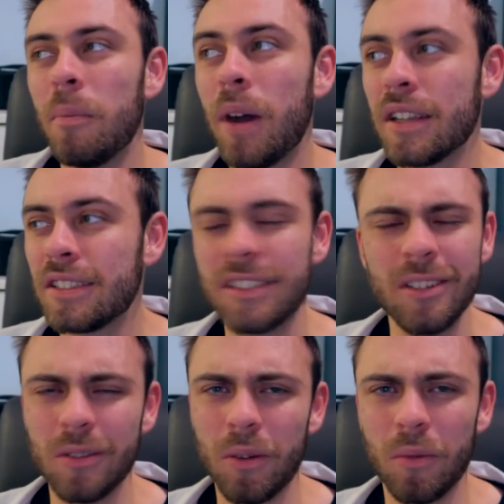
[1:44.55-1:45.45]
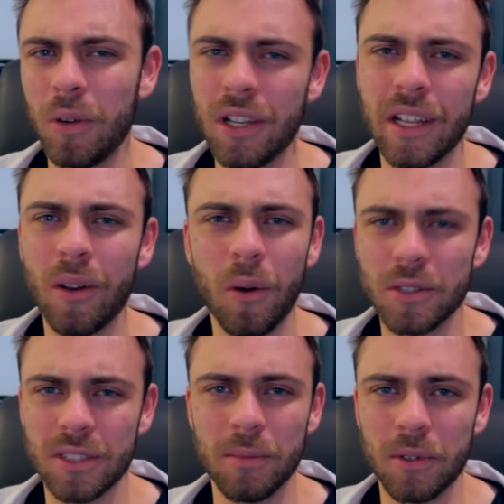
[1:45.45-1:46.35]
but still a really
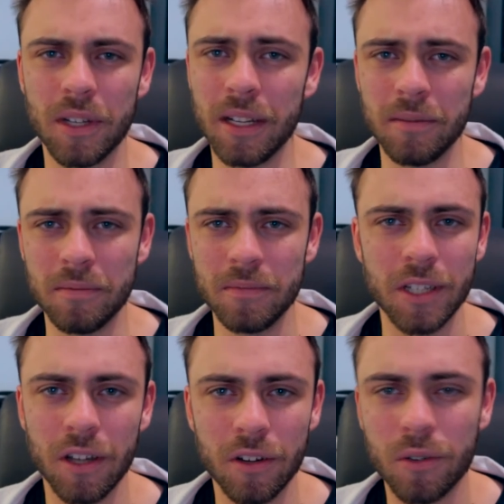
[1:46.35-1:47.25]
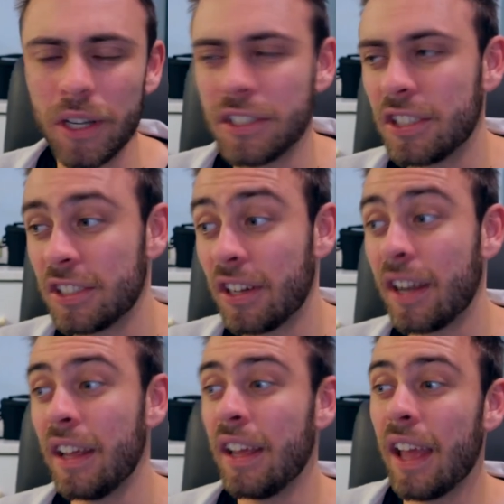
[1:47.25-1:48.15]
awesome looking, you know, creature
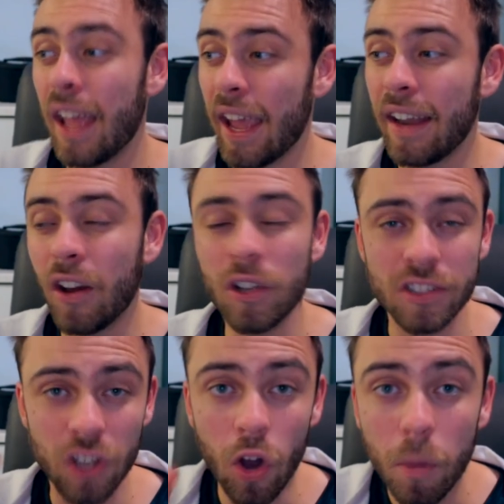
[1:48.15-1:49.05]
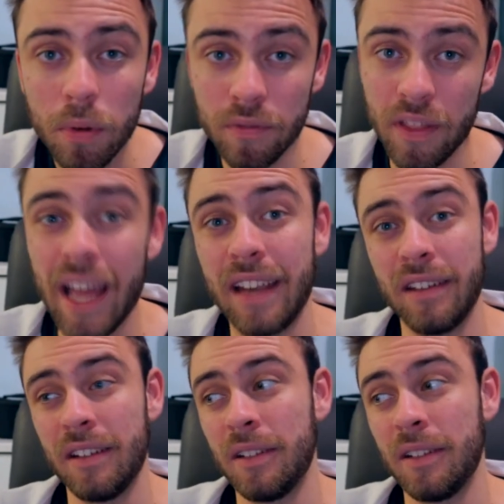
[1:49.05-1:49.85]
design. And on top of that,